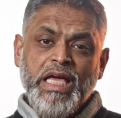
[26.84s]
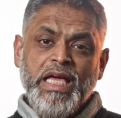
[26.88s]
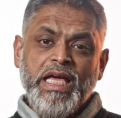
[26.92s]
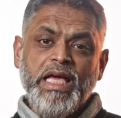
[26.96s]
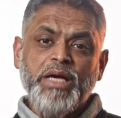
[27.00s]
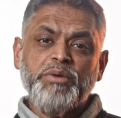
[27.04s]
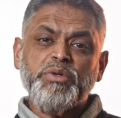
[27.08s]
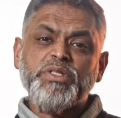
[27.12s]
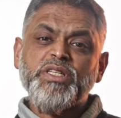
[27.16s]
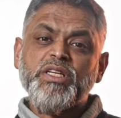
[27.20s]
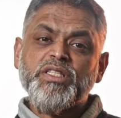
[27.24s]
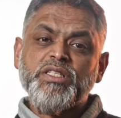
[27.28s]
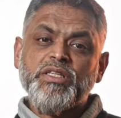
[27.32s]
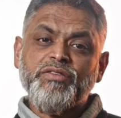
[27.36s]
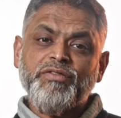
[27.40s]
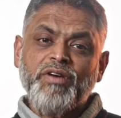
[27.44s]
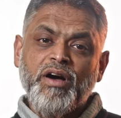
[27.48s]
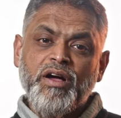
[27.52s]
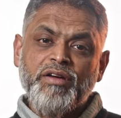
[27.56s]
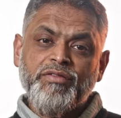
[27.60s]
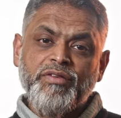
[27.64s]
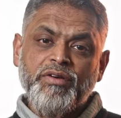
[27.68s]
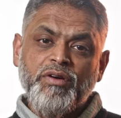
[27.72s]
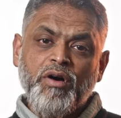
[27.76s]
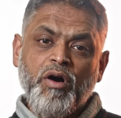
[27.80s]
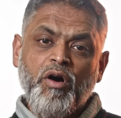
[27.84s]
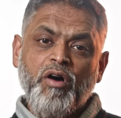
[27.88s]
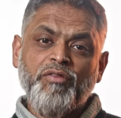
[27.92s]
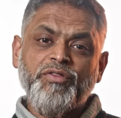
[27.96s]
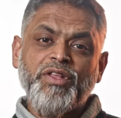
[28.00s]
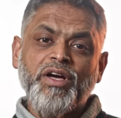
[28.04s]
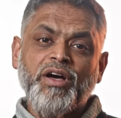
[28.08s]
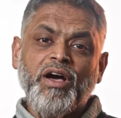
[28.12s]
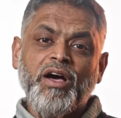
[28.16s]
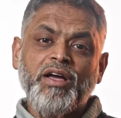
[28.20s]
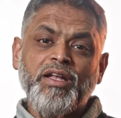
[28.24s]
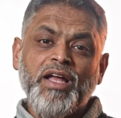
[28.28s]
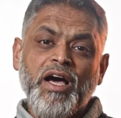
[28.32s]
He was a survivor of
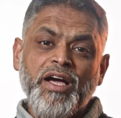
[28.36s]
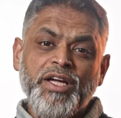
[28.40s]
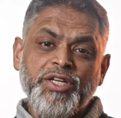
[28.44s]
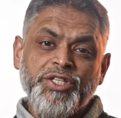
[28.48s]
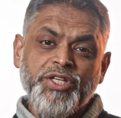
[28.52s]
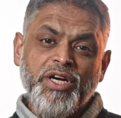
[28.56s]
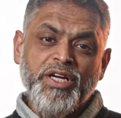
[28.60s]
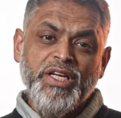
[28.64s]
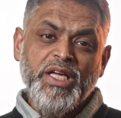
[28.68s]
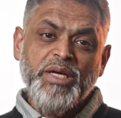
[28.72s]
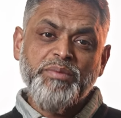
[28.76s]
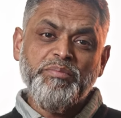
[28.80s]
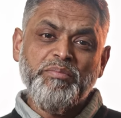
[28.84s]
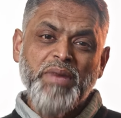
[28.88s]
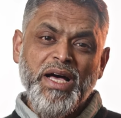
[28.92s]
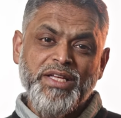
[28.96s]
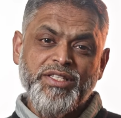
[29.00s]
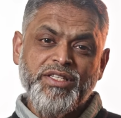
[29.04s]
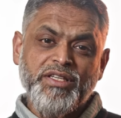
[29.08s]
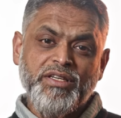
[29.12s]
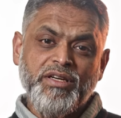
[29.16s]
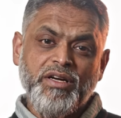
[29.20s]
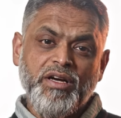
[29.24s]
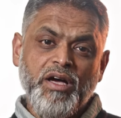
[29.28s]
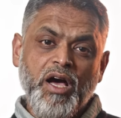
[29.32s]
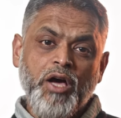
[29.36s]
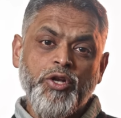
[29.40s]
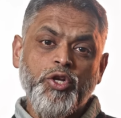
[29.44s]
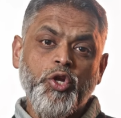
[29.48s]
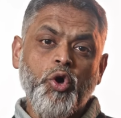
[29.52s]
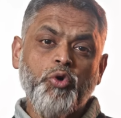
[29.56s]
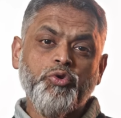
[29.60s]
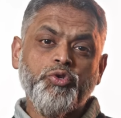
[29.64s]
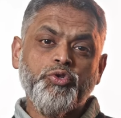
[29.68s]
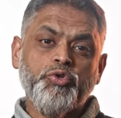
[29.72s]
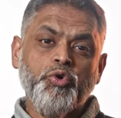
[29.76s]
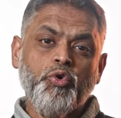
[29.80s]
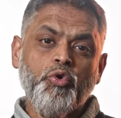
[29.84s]
the Qala'i Jangi massacre, a
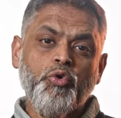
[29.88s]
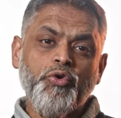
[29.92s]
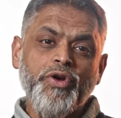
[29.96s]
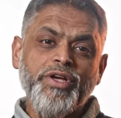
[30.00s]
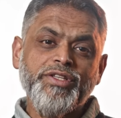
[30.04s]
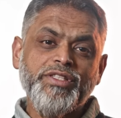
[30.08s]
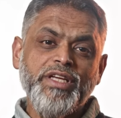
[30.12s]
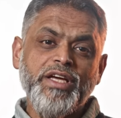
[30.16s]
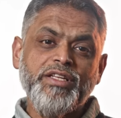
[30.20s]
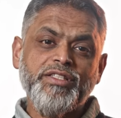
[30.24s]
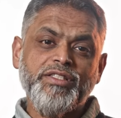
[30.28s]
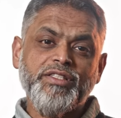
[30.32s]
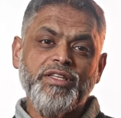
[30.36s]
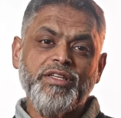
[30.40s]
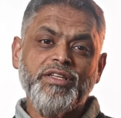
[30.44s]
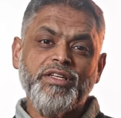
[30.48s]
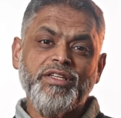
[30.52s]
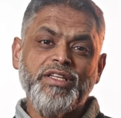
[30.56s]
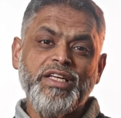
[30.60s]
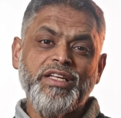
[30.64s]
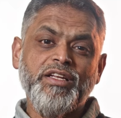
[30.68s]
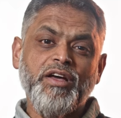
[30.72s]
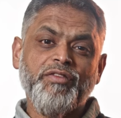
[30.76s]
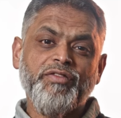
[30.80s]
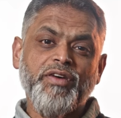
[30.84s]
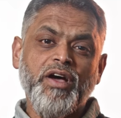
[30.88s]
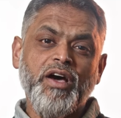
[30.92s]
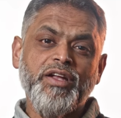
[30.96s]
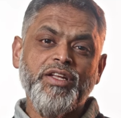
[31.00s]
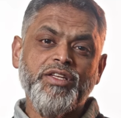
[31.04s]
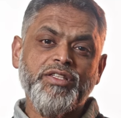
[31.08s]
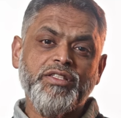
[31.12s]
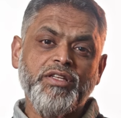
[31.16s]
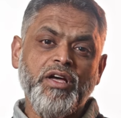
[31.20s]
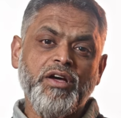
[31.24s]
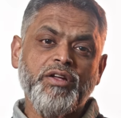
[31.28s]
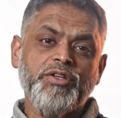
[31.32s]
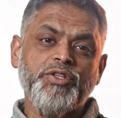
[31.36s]
notorious incident in
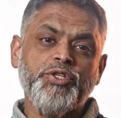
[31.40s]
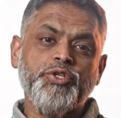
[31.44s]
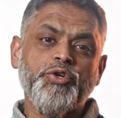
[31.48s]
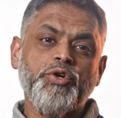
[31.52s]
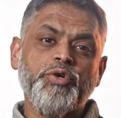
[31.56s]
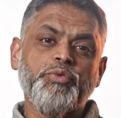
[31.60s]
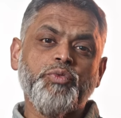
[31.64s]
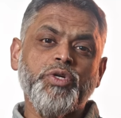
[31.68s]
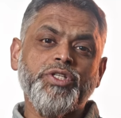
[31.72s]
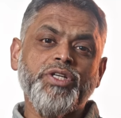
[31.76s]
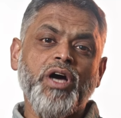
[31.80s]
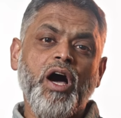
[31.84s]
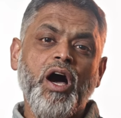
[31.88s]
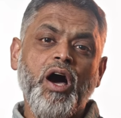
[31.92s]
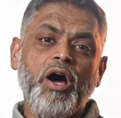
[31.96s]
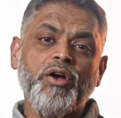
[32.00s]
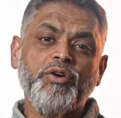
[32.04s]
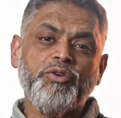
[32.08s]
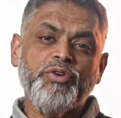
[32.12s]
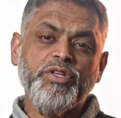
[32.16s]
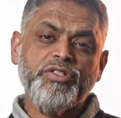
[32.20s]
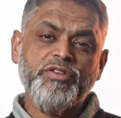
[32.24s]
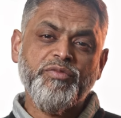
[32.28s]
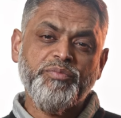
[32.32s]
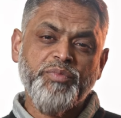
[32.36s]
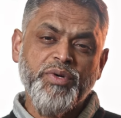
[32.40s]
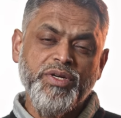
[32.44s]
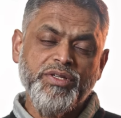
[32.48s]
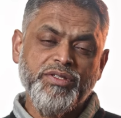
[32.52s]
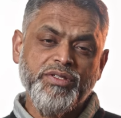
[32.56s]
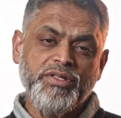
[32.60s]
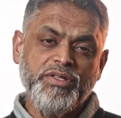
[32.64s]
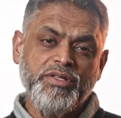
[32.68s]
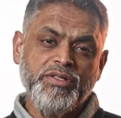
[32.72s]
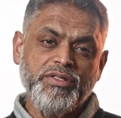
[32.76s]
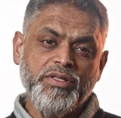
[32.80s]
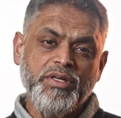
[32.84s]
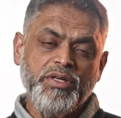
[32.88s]
Afghanistan during which hundreds of
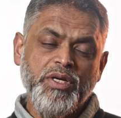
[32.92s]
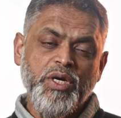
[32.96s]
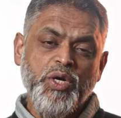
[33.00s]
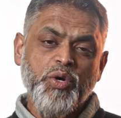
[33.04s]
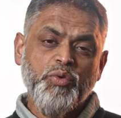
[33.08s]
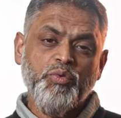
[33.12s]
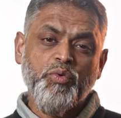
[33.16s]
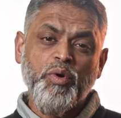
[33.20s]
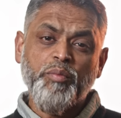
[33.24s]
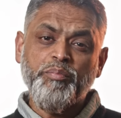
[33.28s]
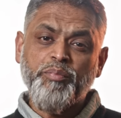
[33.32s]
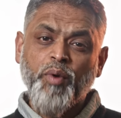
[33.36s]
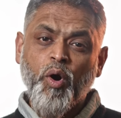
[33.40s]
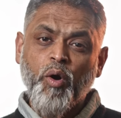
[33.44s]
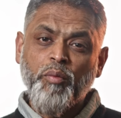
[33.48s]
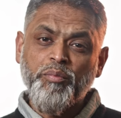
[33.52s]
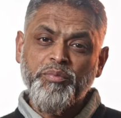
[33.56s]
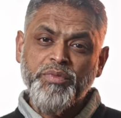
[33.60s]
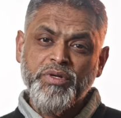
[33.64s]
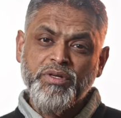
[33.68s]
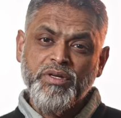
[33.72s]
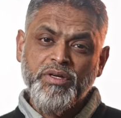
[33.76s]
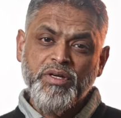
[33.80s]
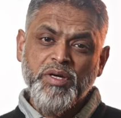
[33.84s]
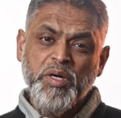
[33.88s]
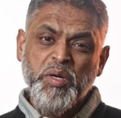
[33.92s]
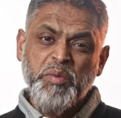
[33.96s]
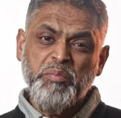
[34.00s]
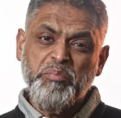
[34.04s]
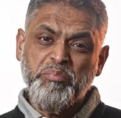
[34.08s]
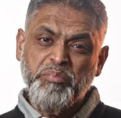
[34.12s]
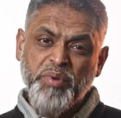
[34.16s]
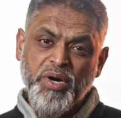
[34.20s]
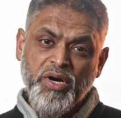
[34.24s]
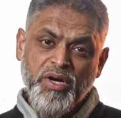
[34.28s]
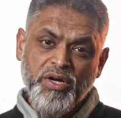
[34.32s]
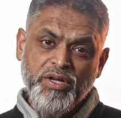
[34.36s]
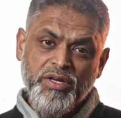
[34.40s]
prisoners were bombed,
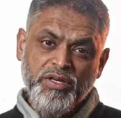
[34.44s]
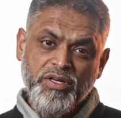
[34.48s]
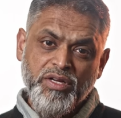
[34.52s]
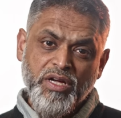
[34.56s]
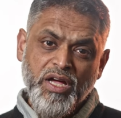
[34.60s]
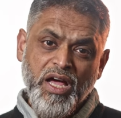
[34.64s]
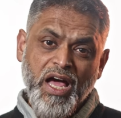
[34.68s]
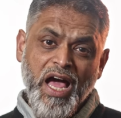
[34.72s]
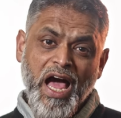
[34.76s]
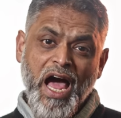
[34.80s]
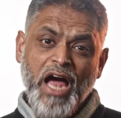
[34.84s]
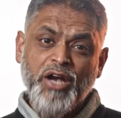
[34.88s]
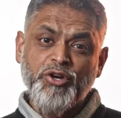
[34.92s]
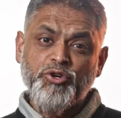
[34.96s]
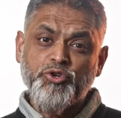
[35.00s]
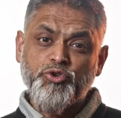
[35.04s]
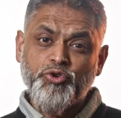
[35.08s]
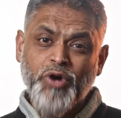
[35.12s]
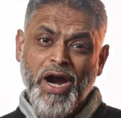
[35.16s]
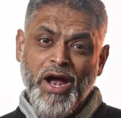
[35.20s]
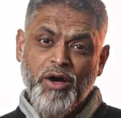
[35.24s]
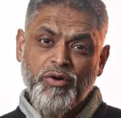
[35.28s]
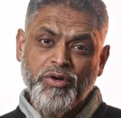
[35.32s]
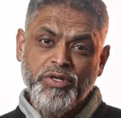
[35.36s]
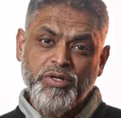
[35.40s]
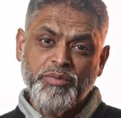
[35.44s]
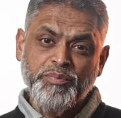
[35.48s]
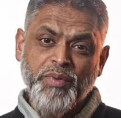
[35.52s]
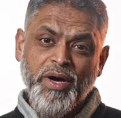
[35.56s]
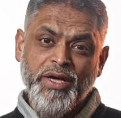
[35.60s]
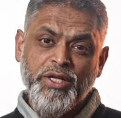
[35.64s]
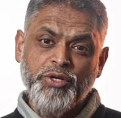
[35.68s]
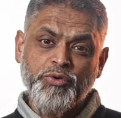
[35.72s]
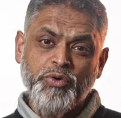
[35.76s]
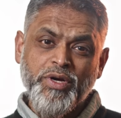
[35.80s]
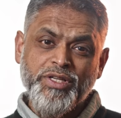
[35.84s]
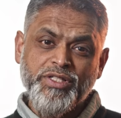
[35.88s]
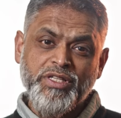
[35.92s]
burned, and drowned by
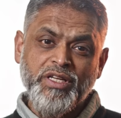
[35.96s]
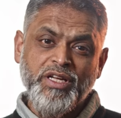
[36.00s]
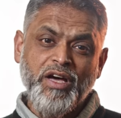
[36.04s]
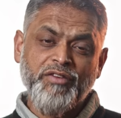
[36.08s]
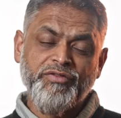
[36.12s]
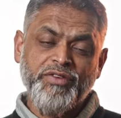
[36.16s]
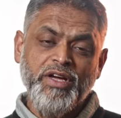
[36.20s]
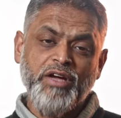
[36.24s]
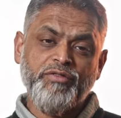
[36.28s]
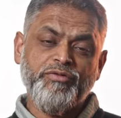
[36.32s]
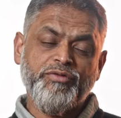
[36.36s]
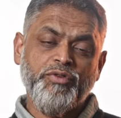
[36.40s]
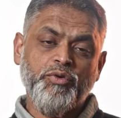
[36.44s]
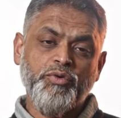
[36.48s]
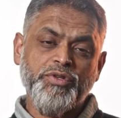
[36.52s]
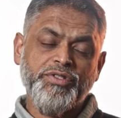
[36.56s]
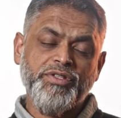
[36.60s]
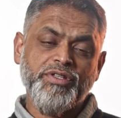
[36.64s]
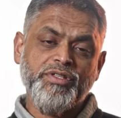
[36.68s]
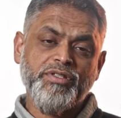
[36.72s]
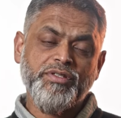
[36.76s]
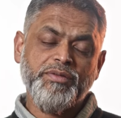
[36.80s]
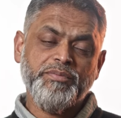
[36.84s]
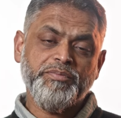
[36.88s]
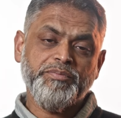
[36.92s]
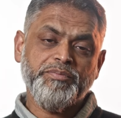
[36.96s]
US and Afghan forces.